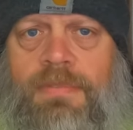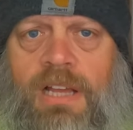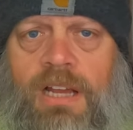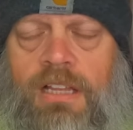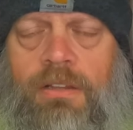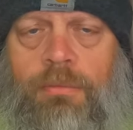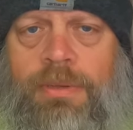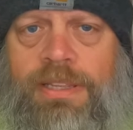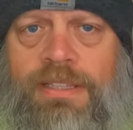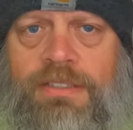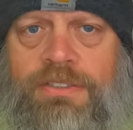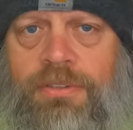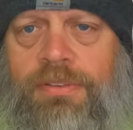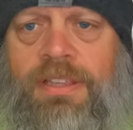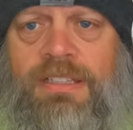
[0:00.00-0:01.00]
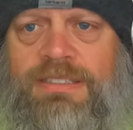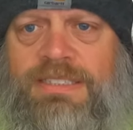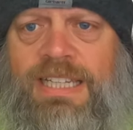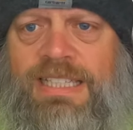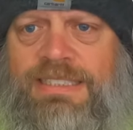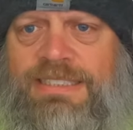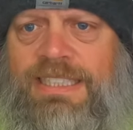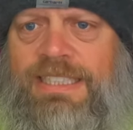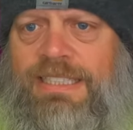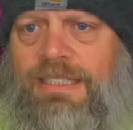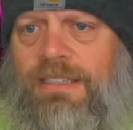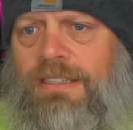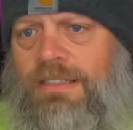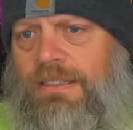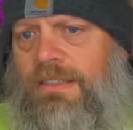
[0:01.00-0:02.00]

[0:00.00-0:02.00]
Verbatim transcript: Halloween 2018.